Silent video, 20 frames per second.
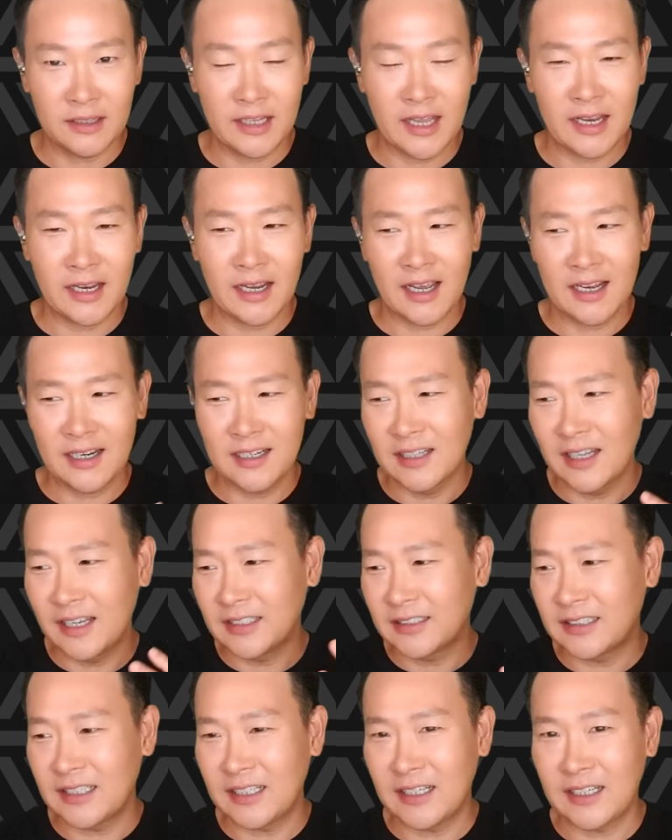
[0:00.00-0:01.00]
They kind of
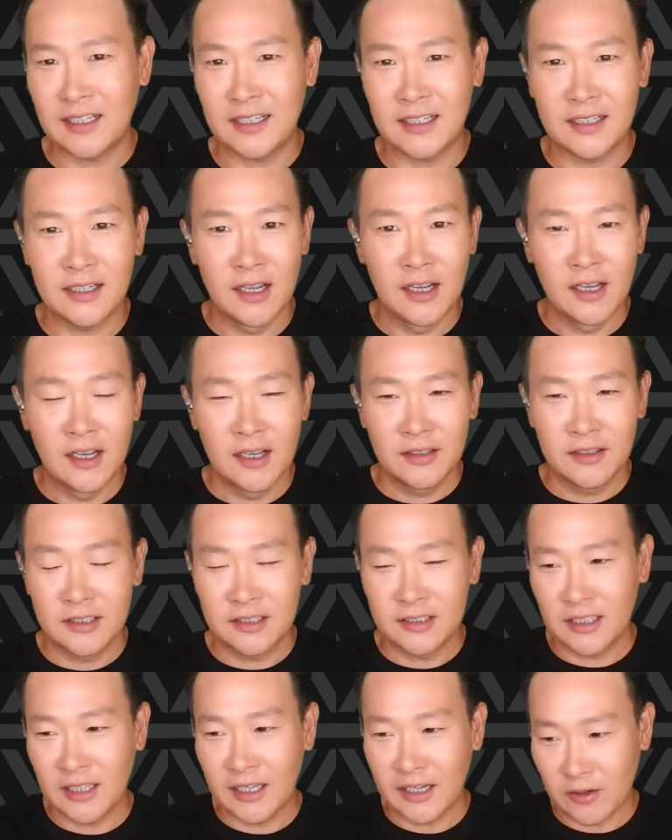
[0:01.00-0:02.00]
like they
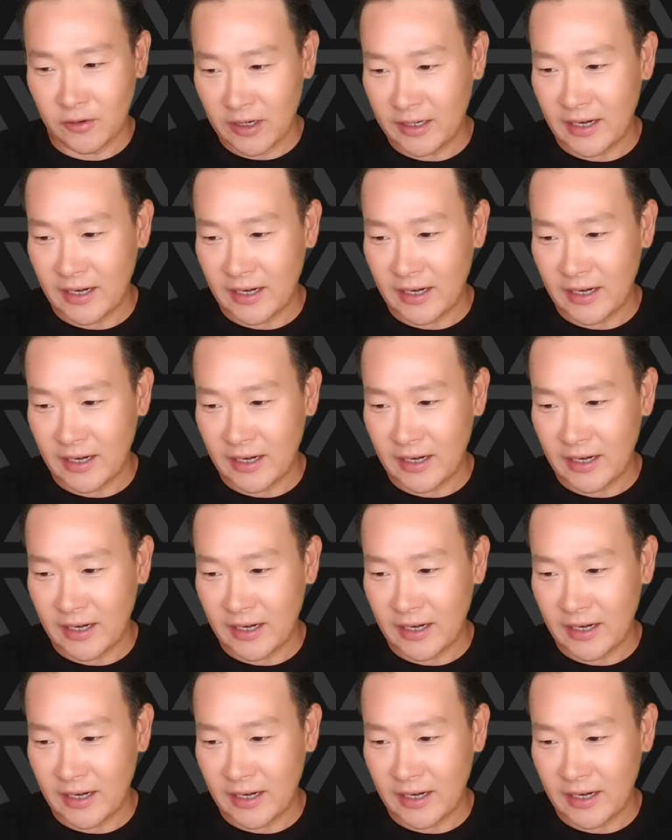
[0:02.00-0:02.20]
said like, okay,